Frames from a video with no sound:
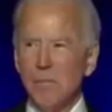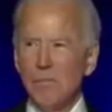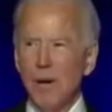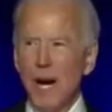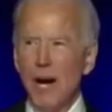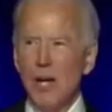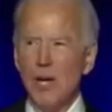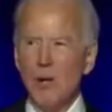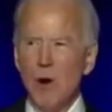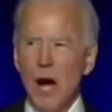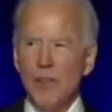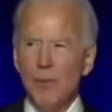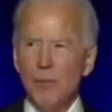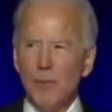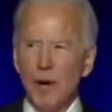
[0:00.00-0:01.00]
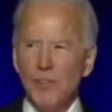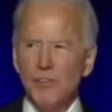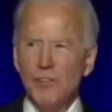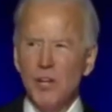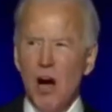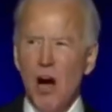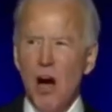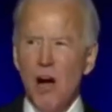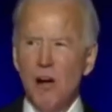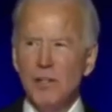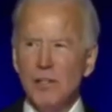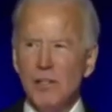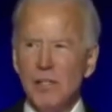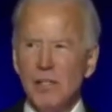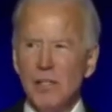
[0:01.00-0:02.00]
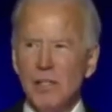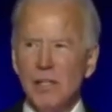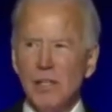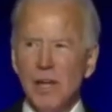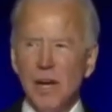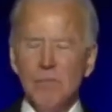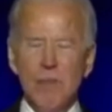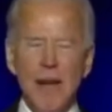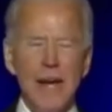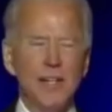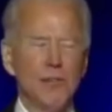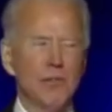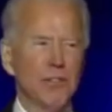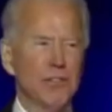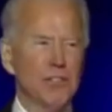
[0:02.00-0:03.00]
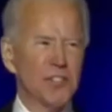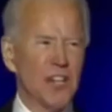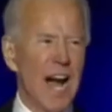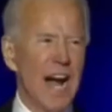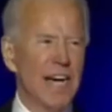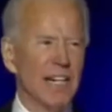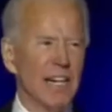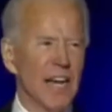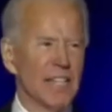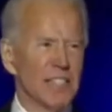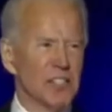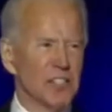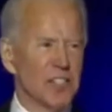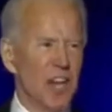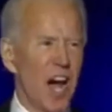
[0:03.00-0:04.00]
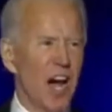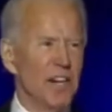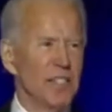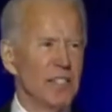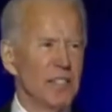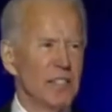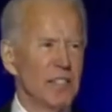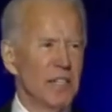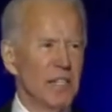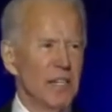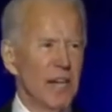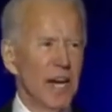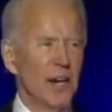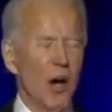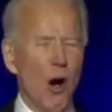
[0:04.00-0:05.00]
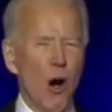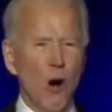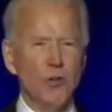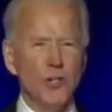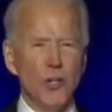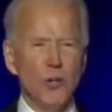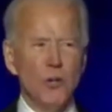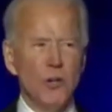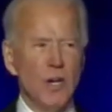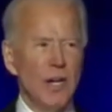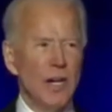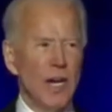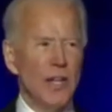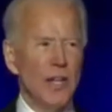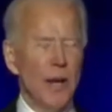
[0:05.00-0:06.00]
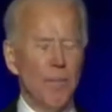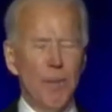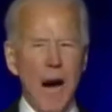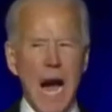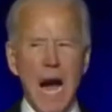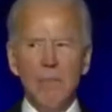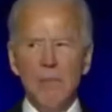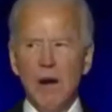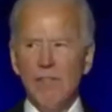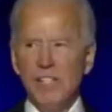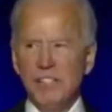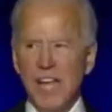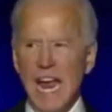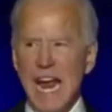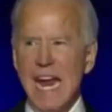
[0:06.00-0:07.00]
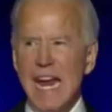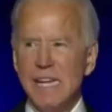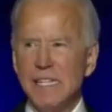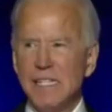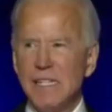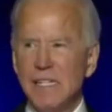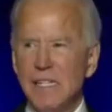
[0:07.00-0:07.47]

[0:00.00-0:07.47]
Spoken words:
bear you on the breath of dawn, and make you to shine like the sun, and hold you in the palm of his hand.